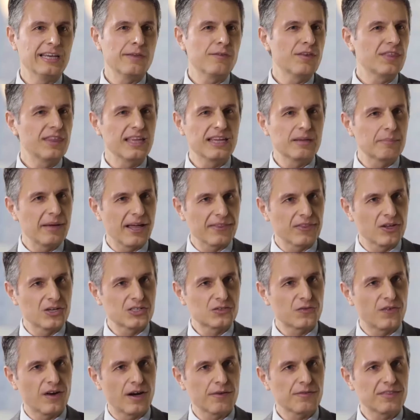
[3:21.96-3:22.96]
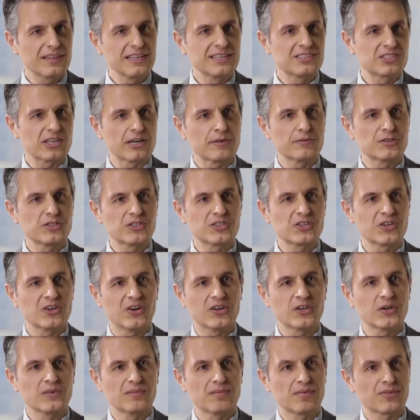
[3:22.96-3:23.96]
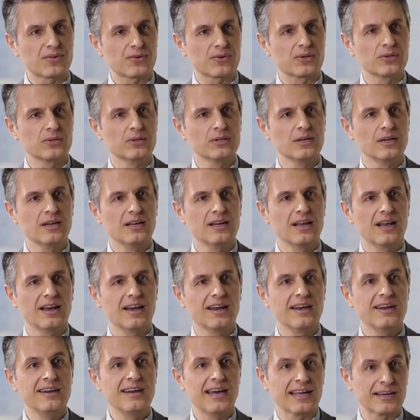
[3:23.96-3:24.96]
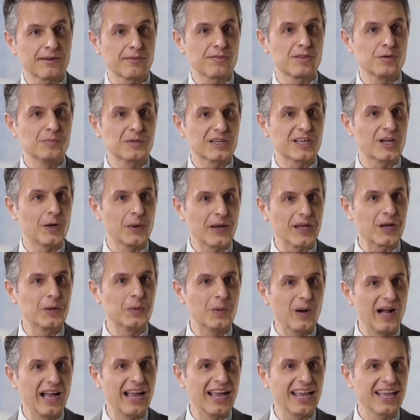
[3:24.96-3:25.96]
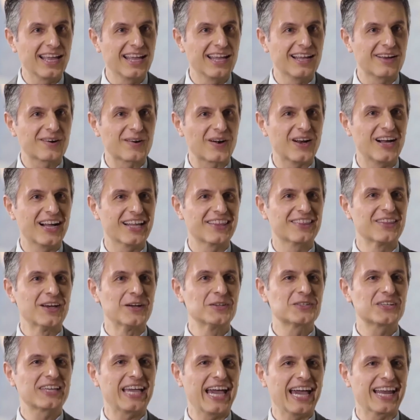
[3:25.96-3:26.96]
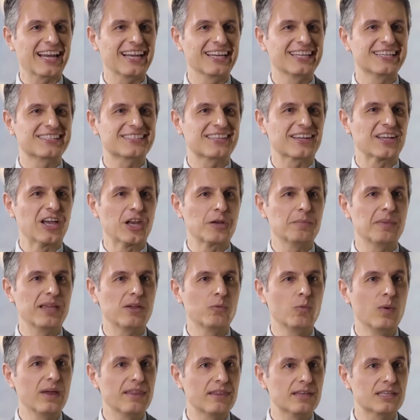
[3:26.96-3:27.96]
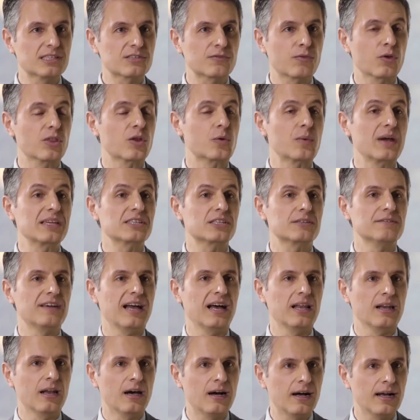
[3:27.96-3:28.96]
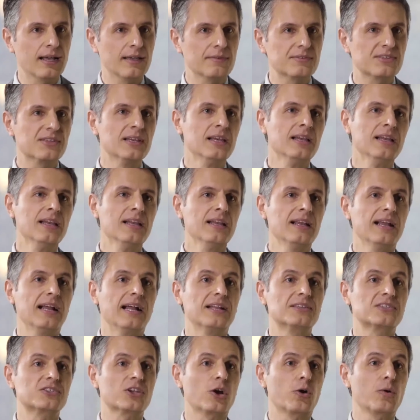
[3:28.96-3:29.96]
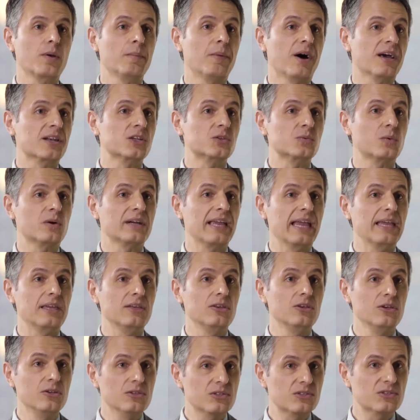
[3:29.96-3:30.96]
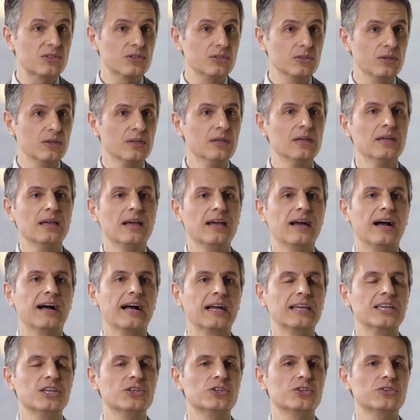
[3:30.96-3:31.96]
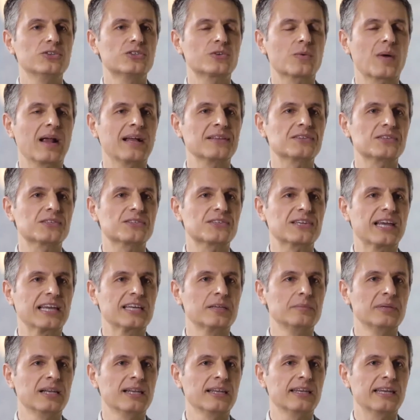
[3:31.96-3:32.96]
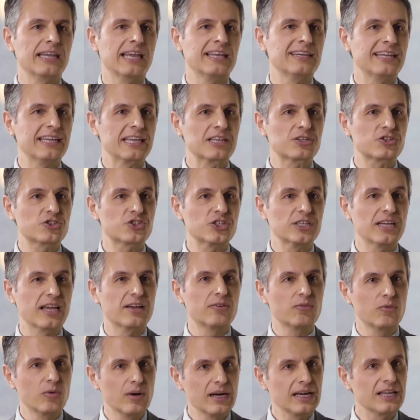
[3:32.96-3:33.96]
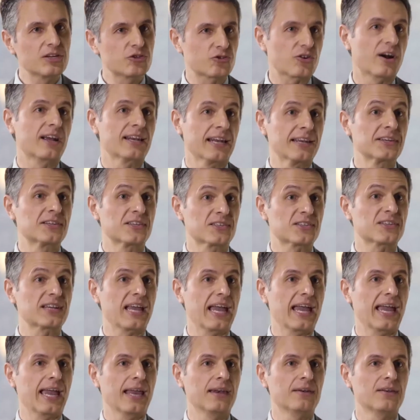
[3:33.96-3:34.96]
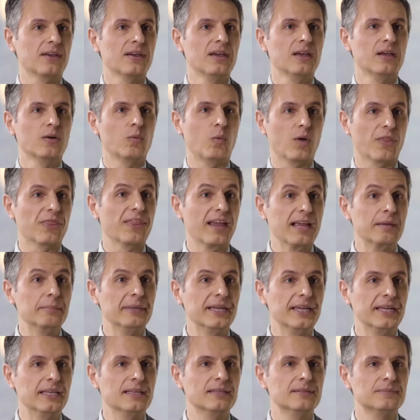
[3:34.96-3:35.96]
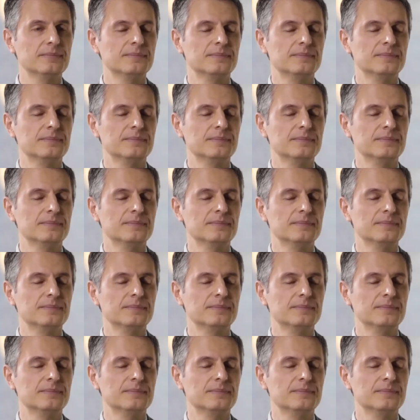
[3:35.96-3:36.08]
And if you think about those 5 things that I've just gone through, none of them are going away, right? Those catalysts are going to be with us for the rest of our lives. And so we might as well get used to issues around sustainability and ESG and really try and understand what they mean.